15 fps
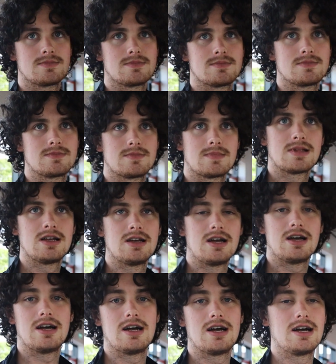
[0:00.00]
you have to say?
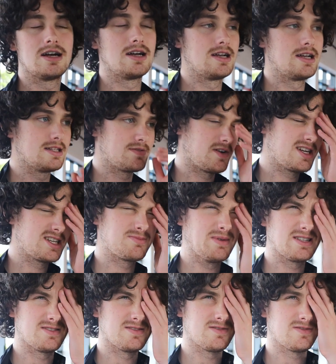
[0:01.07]
Uh, it's very
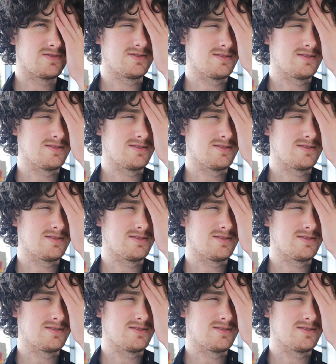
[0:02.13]
expensive,